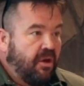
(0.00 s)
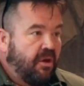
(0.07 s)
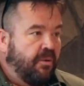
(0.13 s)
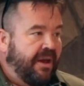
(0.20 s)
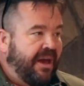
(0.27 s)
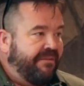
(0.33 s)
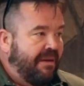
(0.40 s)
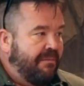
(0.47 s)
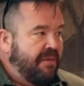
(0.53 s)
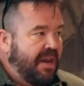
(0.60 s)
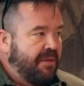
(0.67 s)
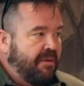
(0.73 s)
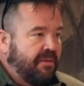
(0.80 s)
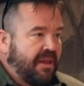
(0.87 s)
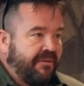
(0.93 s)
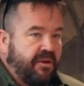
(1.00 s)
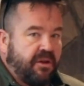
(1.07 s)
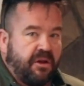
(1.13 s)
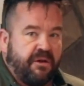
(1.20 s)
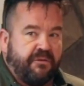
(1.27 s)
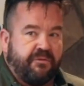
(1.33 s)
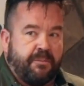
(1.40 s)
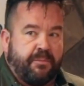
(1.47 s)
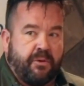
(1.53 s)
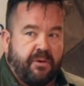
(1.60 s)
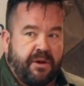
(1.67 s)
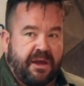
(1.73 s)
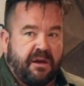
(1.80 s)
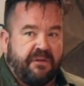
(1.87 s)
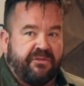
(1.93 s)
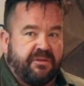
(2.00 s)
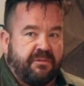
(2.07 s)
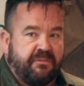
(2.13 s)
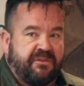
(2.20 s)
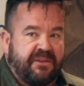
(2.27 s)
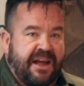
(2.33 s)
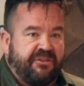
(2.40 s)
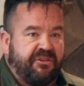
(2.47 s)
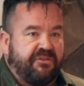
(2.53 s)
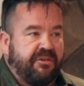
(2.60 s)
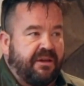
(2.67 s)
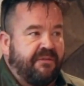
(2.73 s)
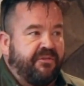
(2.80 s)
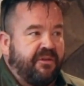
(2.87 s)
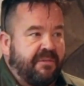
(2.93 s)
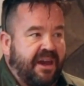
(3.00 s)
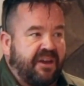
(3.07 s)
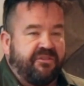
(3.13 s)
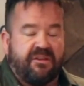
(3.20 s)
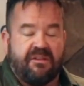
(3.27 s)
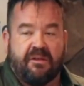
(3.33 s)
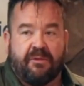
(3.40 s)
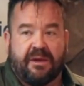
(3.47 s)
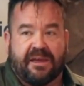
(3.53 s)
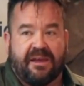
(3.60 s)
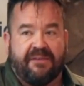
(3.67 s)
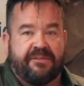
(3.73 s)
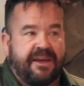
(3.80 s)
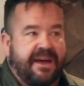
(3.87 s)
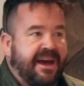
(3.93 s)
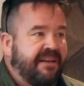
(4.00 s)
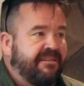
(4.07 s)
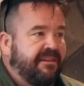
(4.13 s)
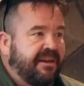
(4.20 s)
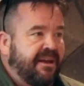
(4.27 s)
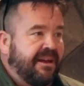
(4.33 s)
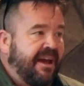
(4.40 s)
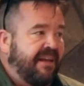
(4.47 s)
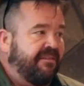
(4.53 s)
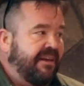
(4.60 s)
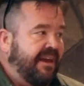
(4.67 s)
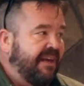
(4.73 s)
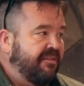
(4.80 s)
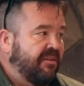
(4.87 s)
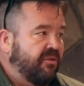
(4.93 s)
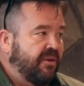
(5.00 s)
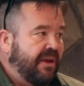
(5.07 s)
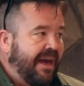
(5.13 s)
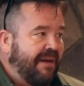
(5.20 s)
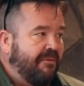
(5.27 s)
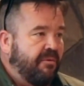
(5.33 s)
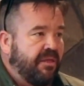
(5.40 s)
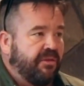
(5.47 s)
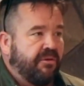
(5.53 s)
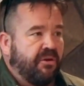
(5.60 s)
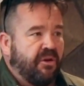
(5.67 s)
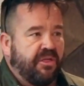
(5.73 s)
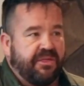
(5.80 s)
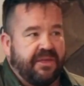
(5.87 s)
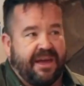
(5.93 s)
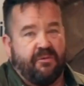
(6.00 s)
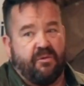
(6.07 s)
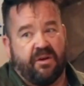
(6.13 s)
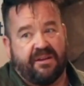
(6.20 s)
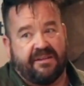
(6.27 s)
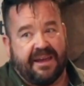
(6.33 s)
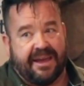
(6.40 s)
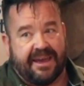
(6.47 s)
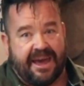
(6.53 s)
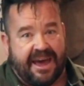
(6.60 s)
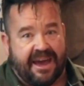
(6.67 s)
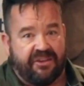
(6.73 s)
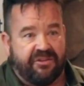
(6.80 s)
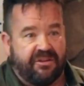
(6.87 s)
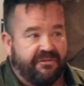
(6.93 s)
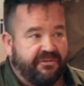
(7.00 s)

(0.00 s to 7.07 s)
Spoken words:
We have a minimum level of reporting of some statutory information that we give to ASIC, and ASIC has a look at whether or not they want to take action